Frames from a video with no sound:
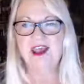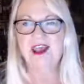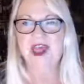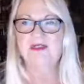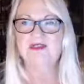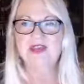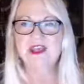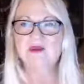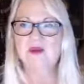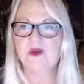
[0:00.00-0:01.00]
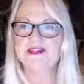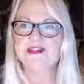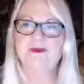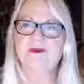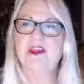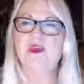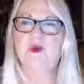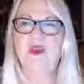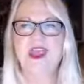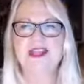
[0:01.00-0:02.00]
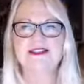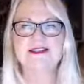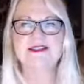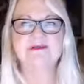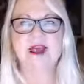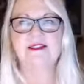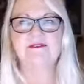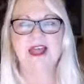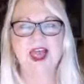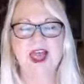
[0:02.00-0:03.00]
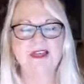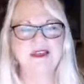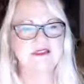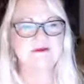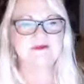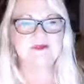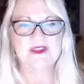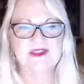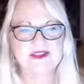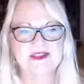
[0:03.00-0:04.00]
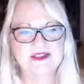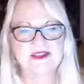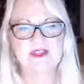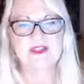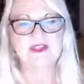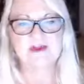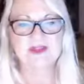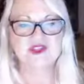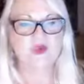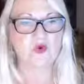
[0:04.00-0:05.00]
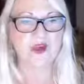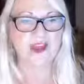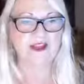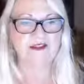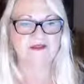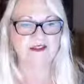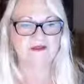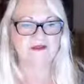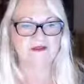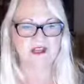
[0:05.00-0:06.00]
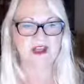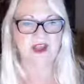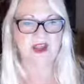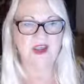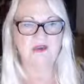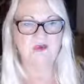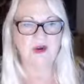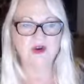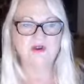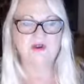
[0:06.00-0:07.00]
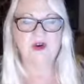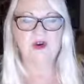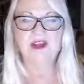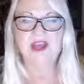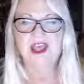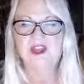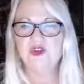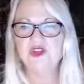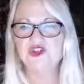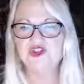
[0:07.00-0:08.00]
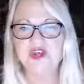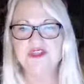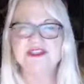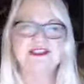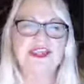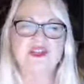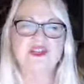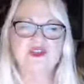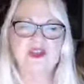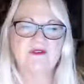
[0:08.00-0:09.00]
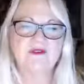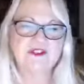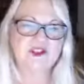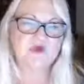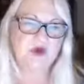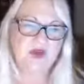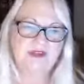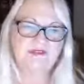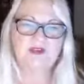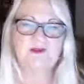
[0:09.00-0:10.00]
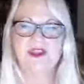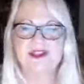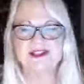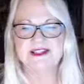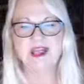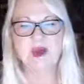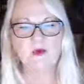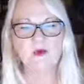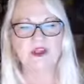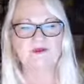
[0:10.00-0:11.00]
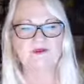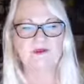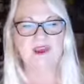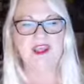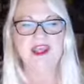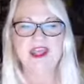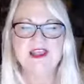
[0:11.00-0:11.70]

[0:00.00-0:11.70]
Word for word: And then when something creates out of that, there's nothing but joy and you know, and wonderful. You can start to say to yourself, is this working for me? Is it not working for me?